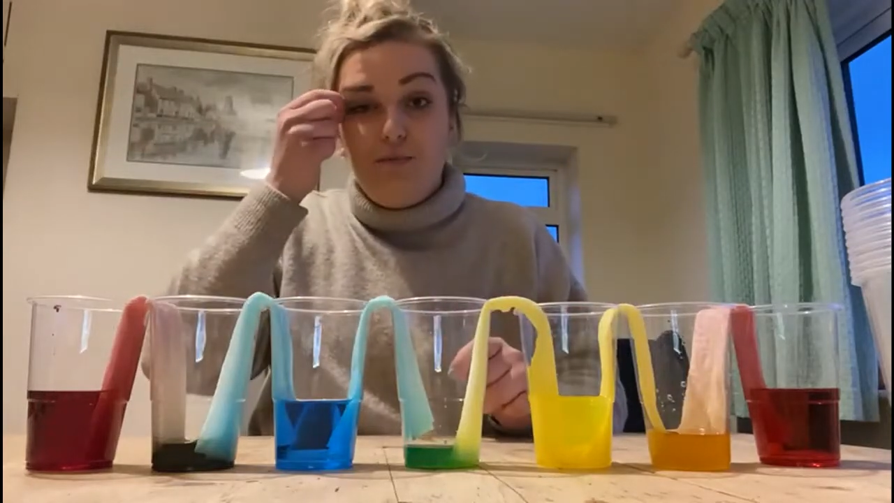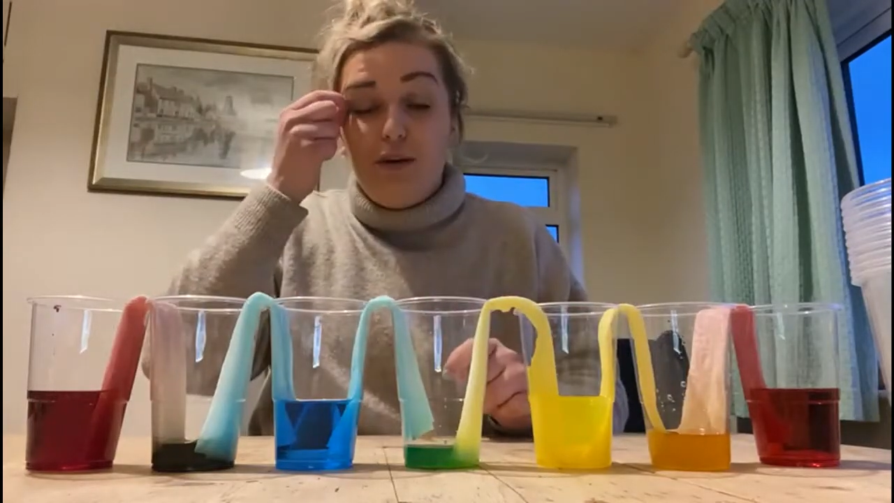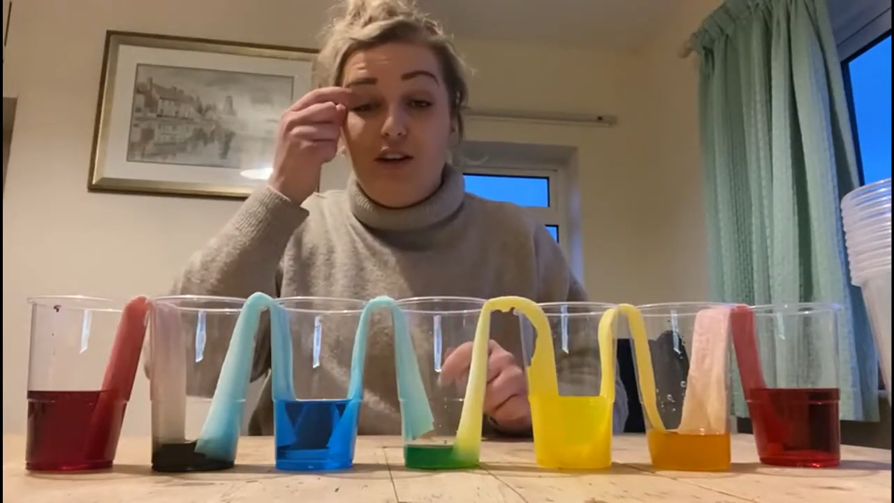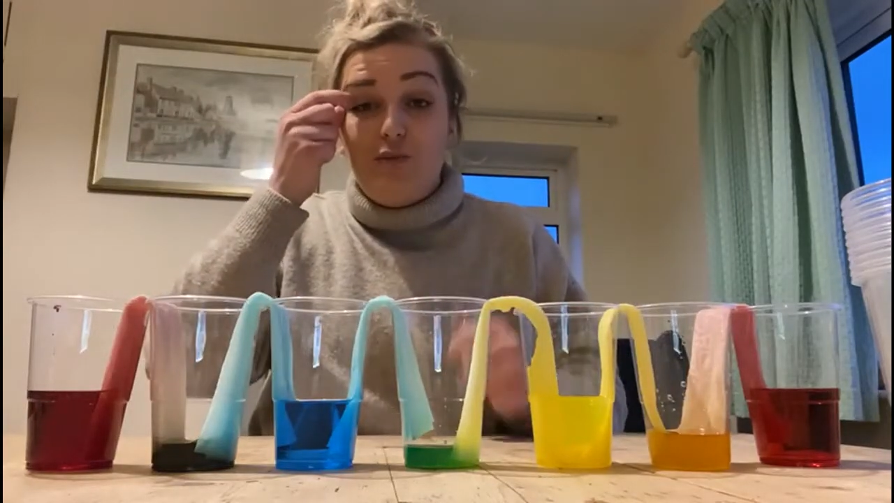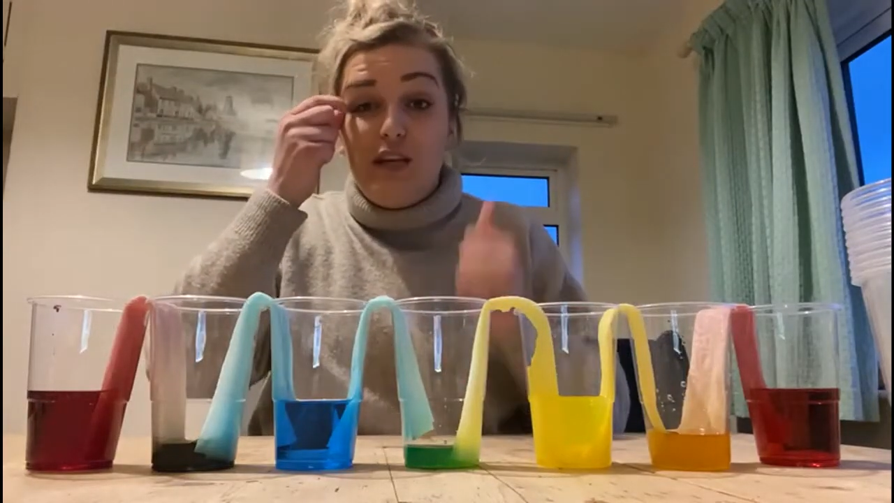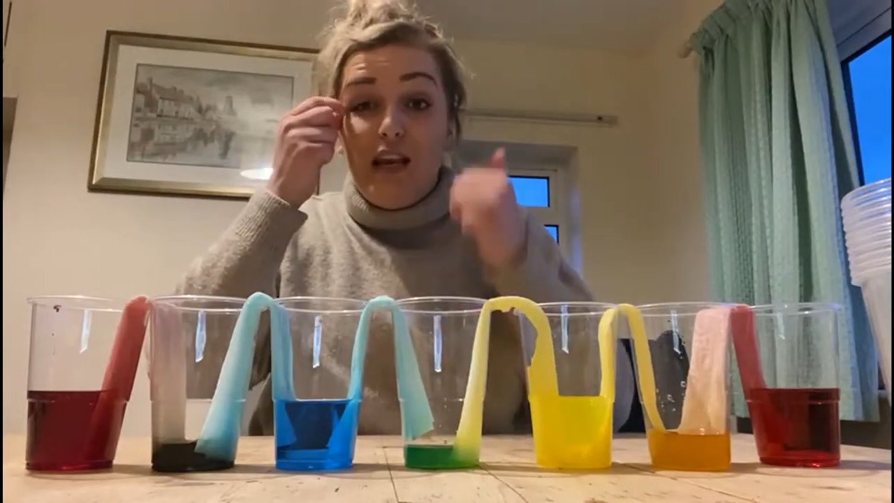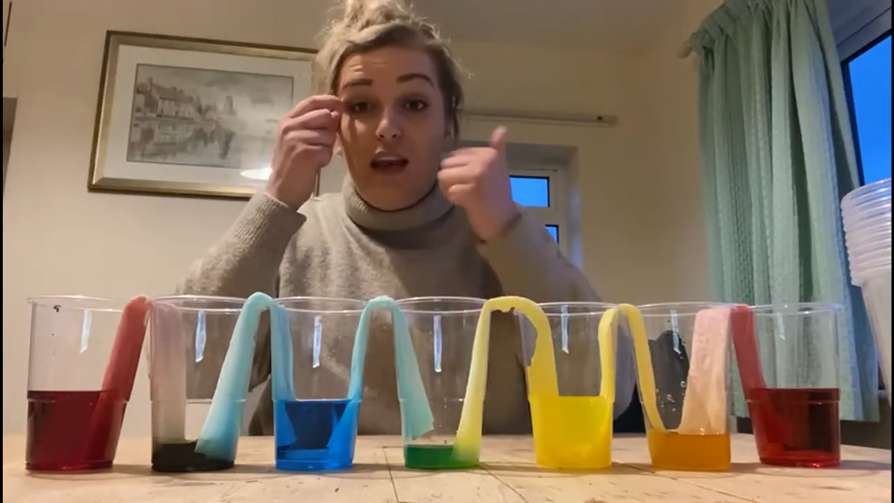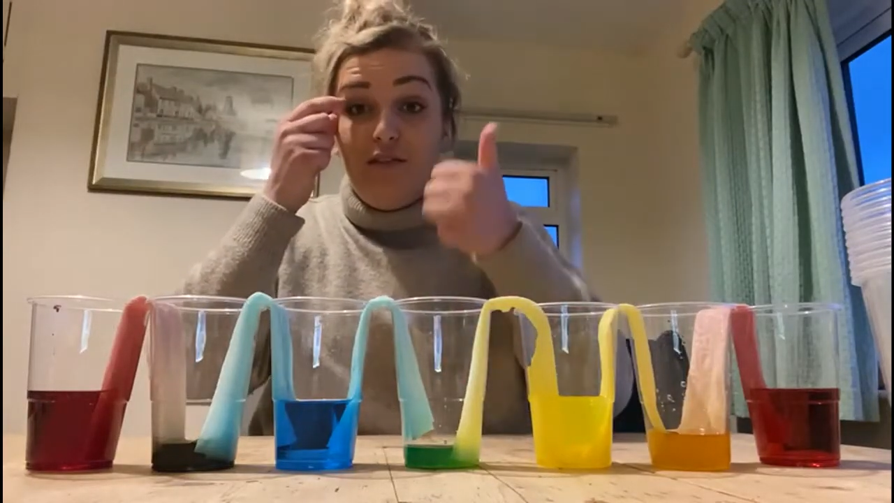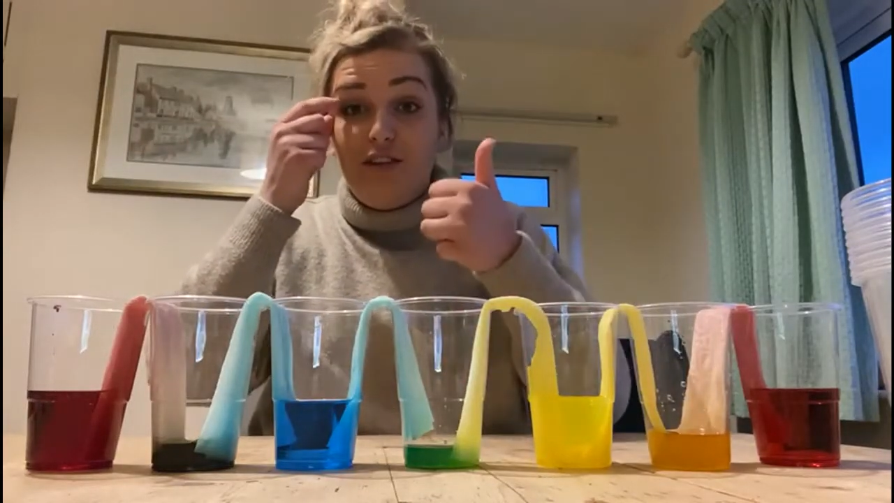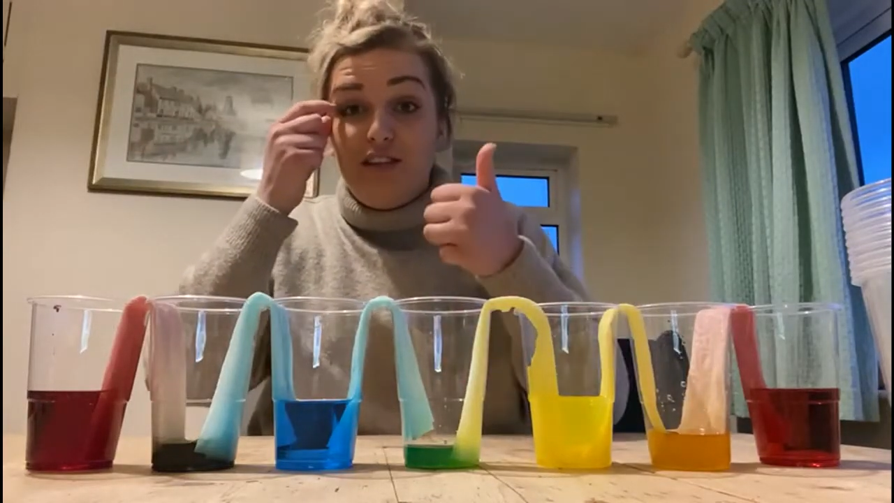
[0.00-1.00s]
because we'd
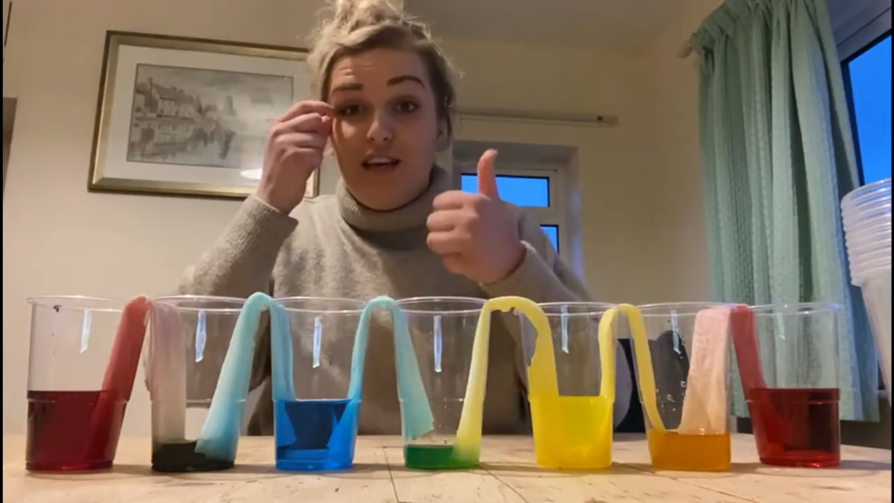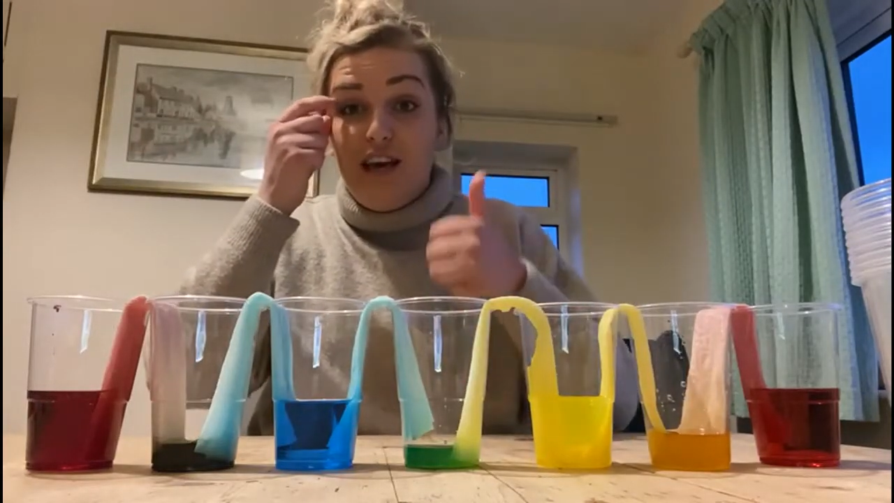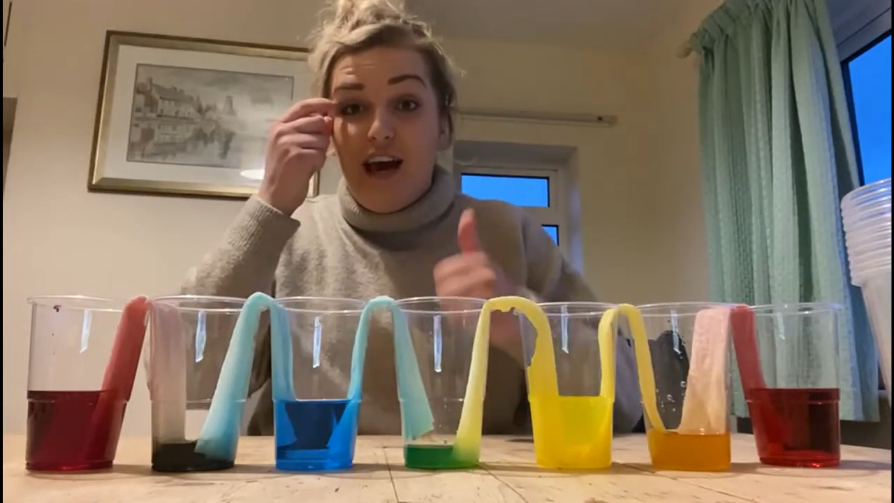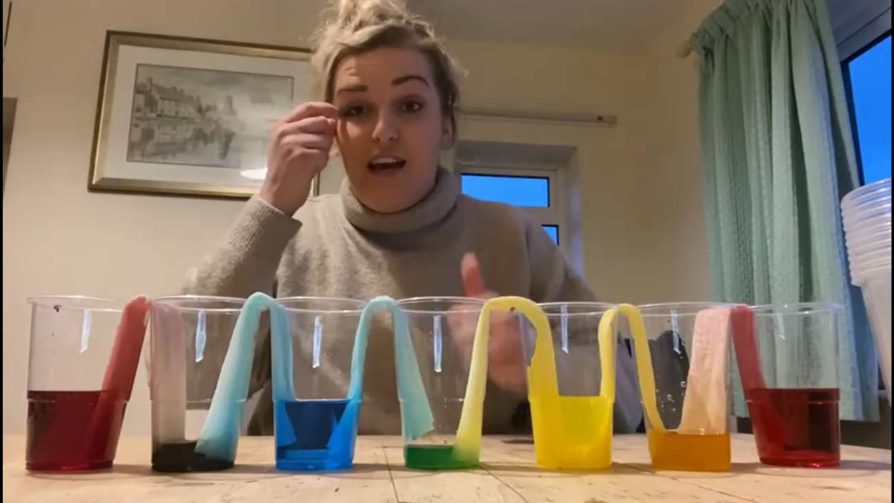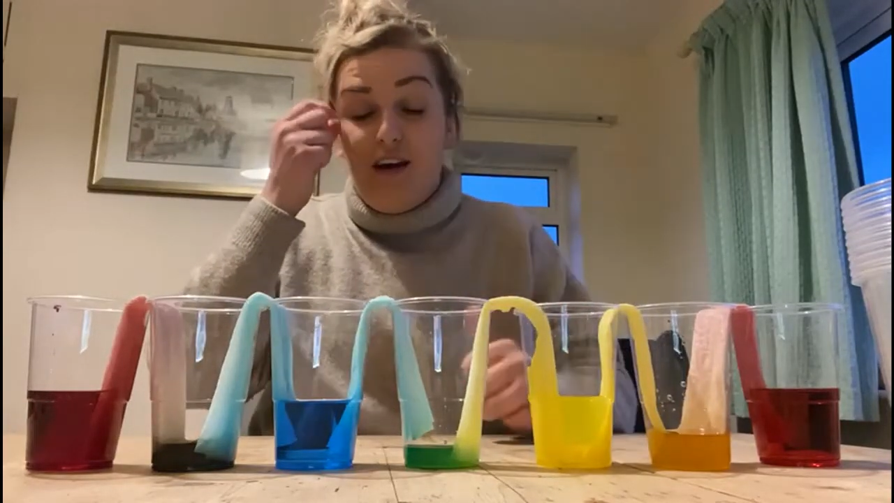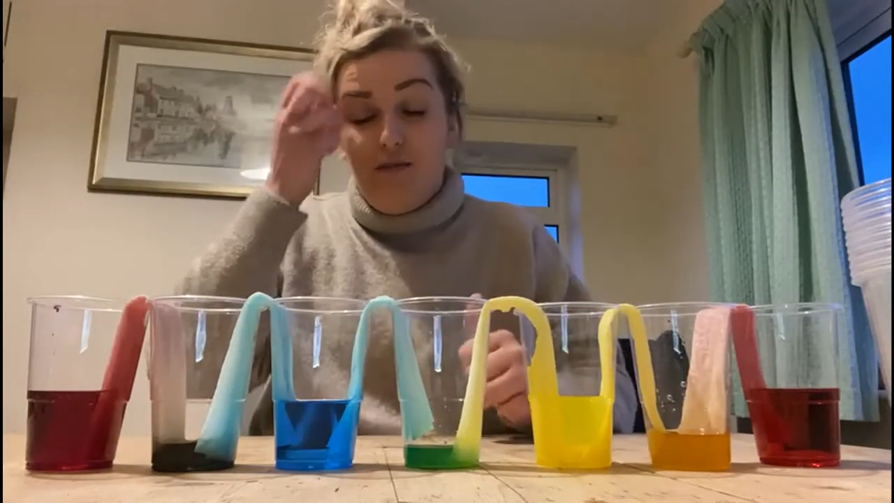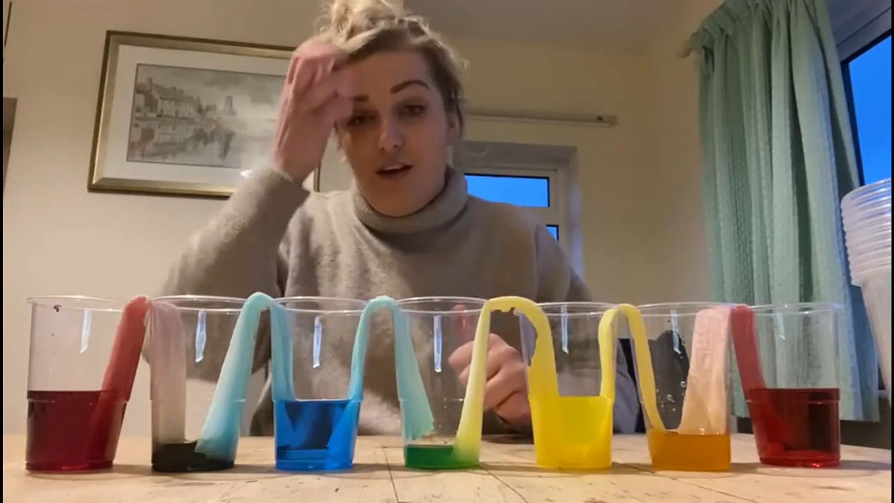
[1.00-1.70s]
love to see it, and